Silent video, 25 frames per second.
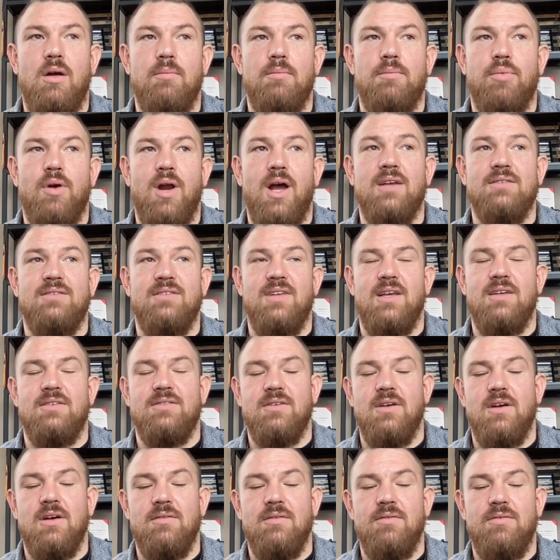
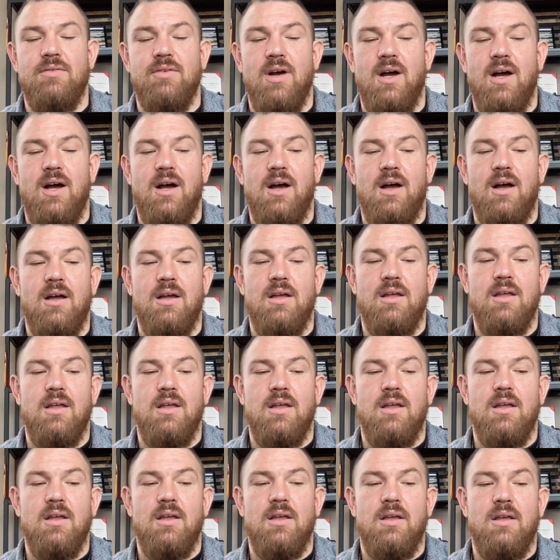process of
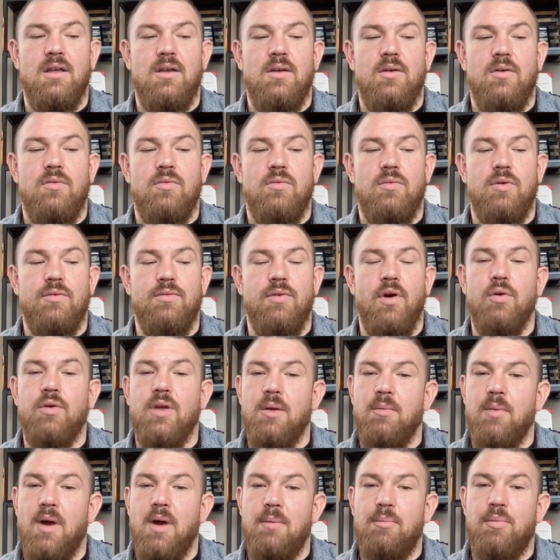
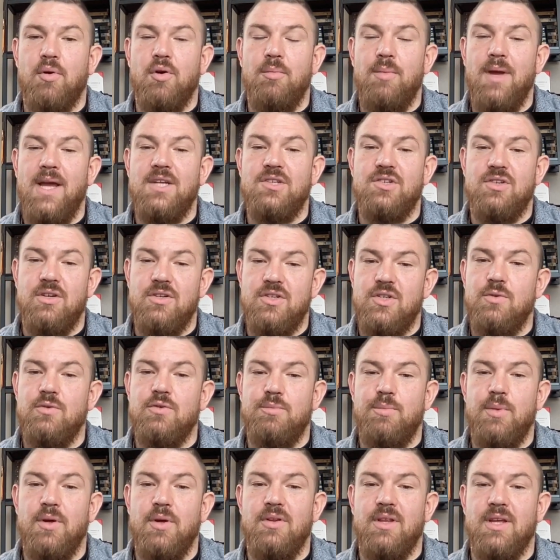revoking my probation. She was
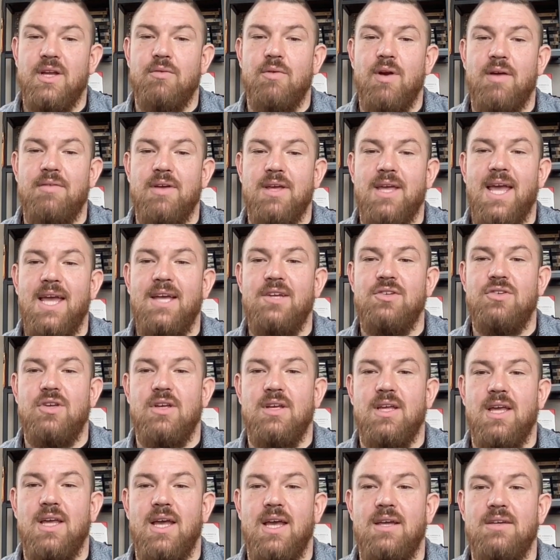building a revocation
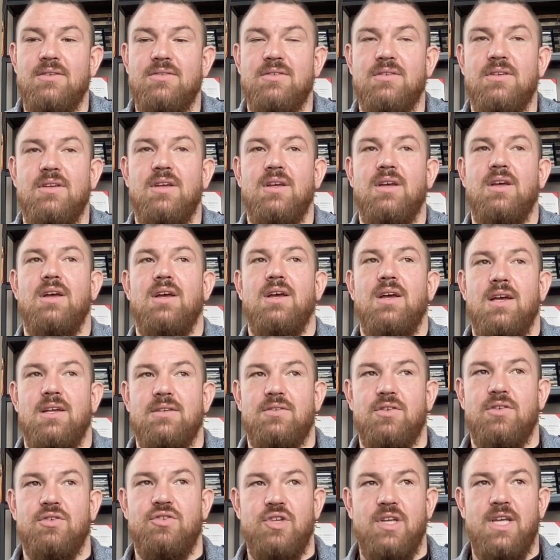case, and
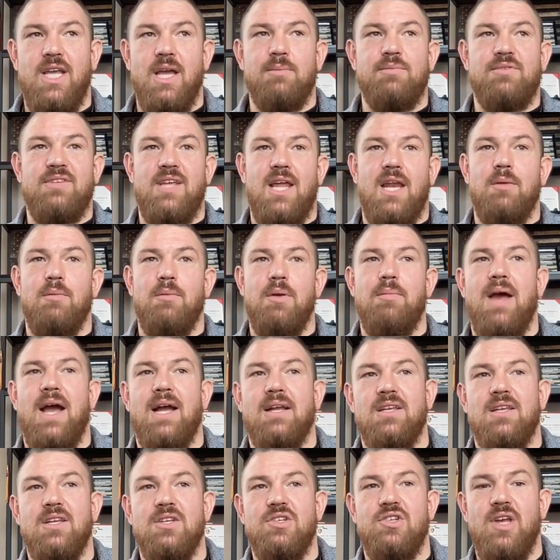so she kept sending me
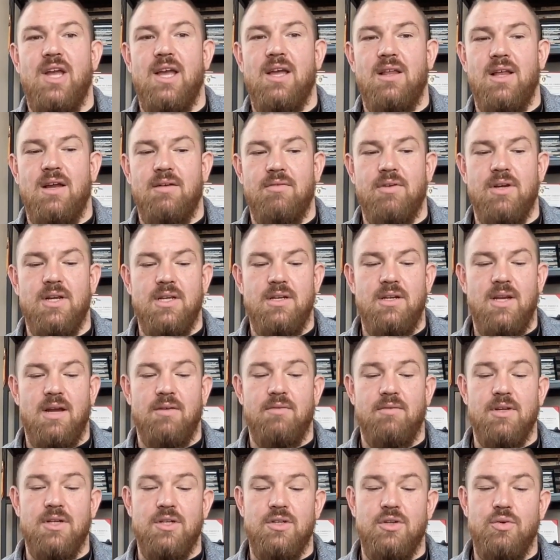back to jail every
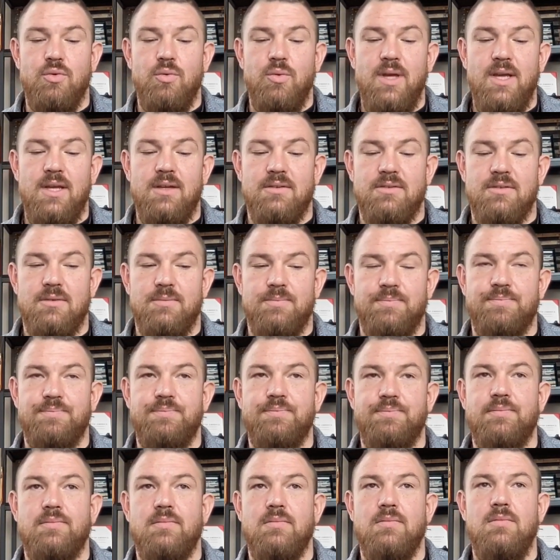2 weeks.
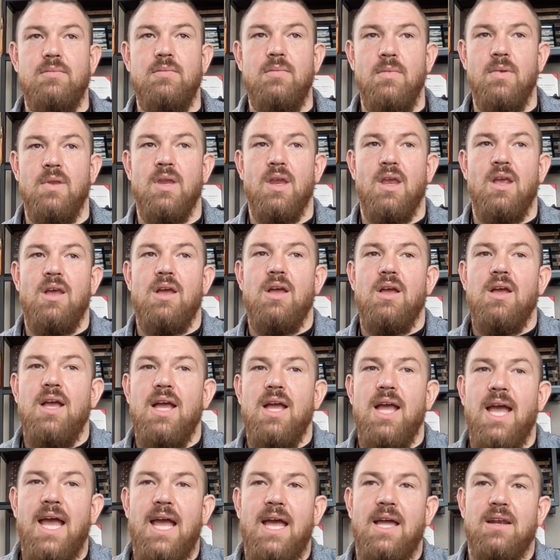
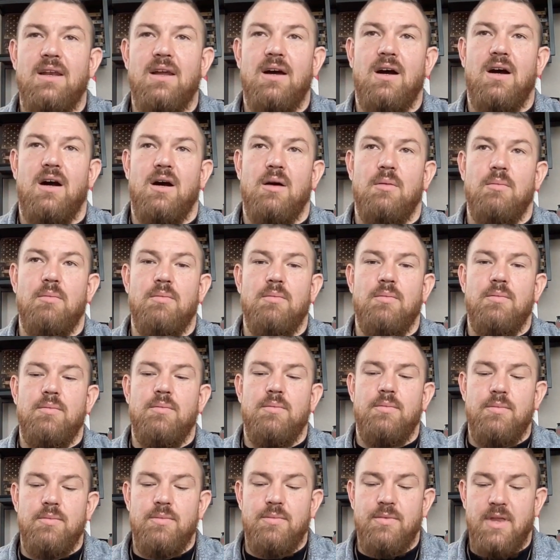And
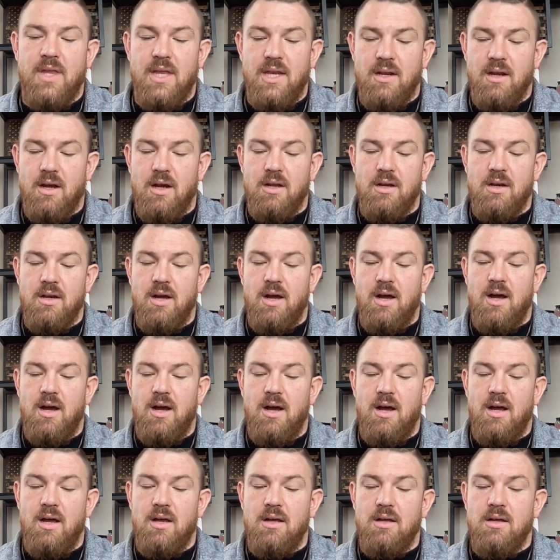then on
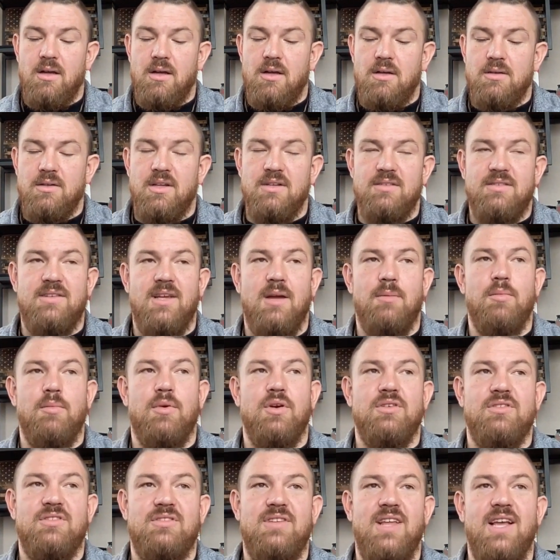
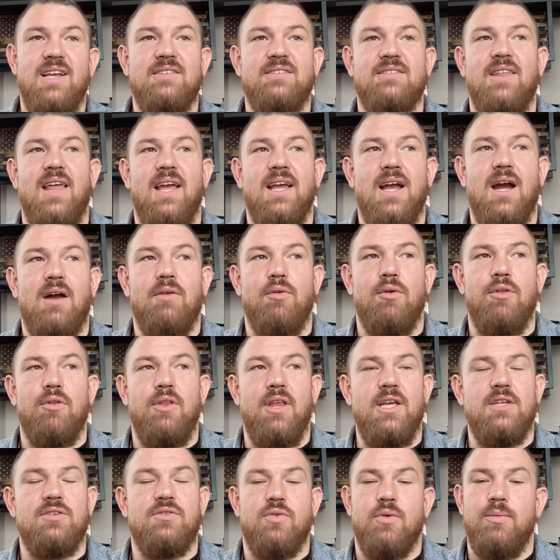December 6th, I got
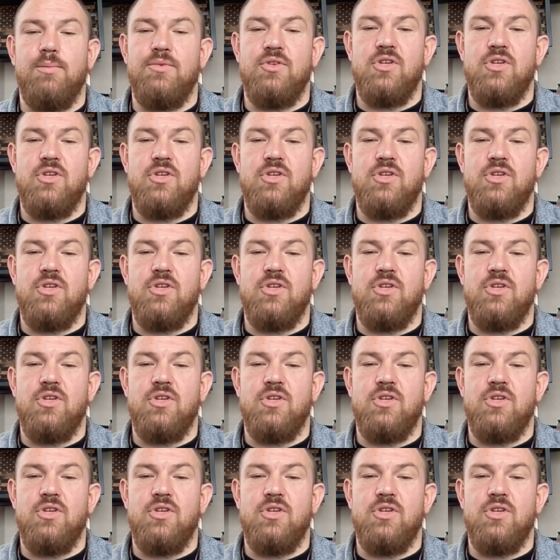released from